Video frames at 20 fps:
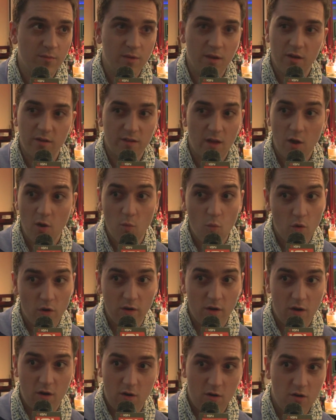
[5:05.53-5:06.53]
because I
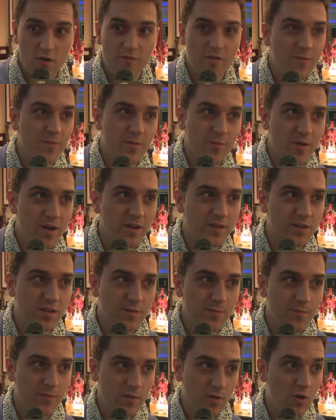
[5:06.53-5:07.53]
want all of them in my
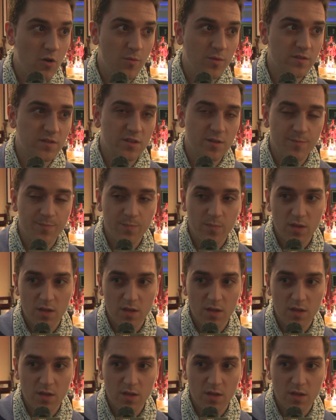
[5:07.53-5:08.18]
team, obviously.